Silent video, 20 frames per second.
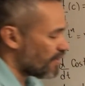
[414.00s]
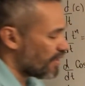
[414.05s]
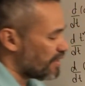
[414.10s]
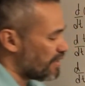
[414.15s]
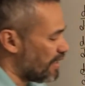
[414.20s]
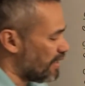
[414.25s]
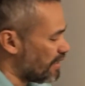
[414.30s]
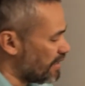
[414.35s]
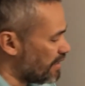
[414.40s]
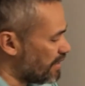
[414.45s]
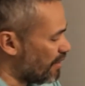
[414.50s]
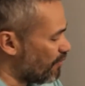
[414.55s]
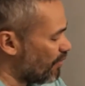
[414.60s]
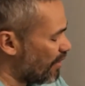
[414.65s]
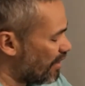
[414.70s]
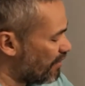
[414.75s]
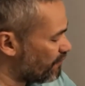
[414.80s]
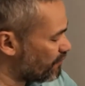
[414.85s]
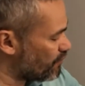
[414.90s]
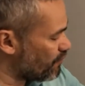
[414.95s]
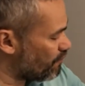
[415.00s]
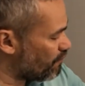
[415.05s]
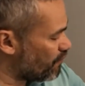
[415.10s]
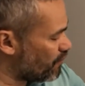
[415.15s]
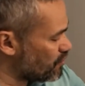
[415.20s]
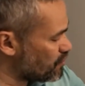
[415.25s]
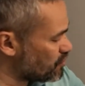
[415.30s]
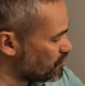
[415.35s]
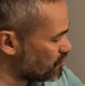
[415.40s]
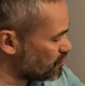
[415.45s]
Then here we have two
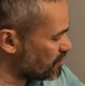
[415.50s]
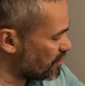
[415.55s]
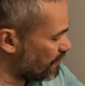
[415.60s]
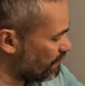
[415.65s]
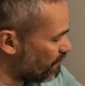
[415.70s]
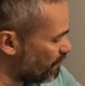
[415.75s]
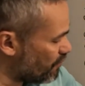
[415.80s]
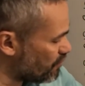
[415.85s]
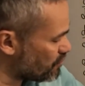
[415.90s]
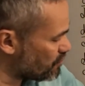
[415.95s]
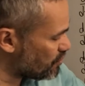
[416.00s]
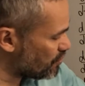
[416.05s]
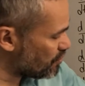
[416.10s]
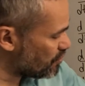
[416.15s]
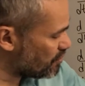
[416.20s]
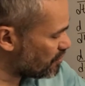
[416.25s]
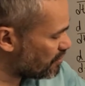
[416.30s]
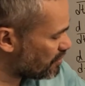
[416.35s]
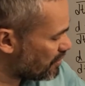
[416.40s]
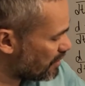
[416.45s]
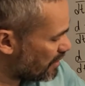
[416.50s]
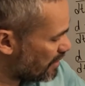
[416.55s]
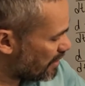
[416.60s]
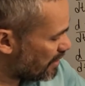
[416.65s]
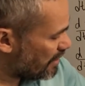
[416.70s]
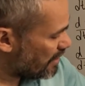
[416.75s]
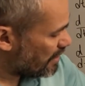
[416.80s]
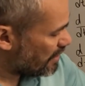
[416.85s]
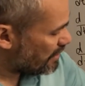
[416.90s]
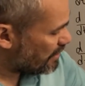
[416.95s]
functions.
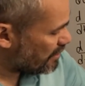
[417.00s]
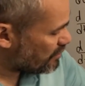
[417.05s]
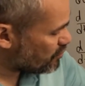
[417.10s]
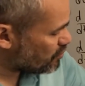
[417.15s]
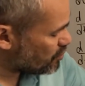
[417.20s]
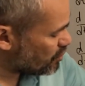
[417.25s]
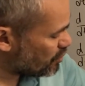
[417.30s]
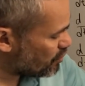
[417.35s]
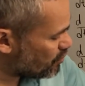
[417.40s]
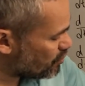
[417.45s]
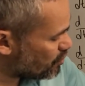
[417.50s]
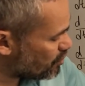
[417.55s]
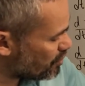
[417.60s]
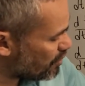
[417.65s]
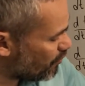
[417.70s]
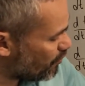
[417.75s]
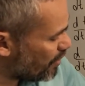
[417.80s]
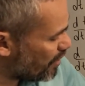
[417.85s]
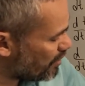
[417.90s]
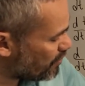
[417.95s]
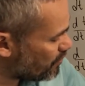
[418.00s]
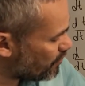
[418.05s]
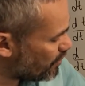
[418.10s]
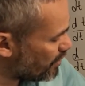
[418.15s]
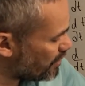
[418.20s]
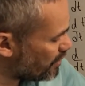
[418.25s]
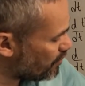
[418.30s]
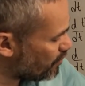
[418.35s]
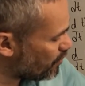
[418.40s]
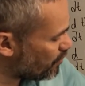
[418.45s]
The substitution that we are
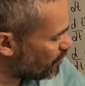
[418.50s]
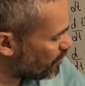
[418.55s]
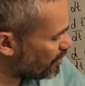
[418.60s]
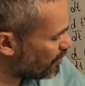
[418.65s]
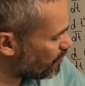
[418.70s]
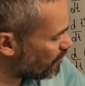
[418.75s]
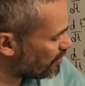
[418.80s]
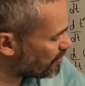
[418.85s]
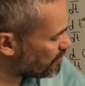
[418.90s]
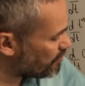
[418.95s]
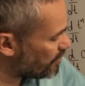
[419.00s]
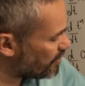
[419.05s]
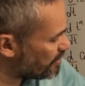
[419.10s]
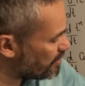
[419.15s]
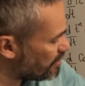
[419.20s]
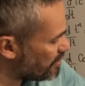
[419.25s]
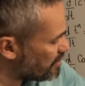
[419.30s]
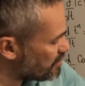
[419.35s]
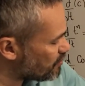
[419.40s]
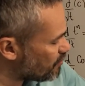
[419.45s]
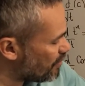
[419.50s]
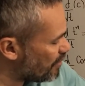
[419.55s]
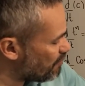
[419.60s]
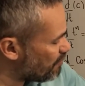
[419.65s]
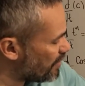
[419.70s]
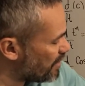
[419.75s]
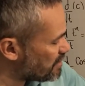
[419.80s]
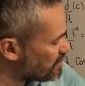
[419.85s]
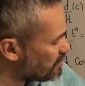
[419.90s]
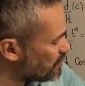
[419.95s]
doing, u equals 3t squared
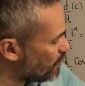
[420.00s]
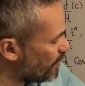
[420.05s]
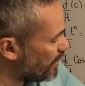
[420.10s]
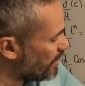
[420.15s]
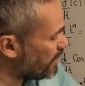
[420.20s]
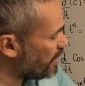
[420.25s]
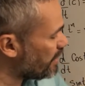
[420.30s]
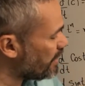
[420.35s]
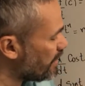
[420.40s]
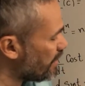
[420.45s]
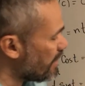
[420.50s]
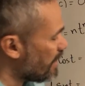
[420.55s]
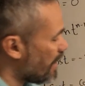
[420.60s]
plus 20.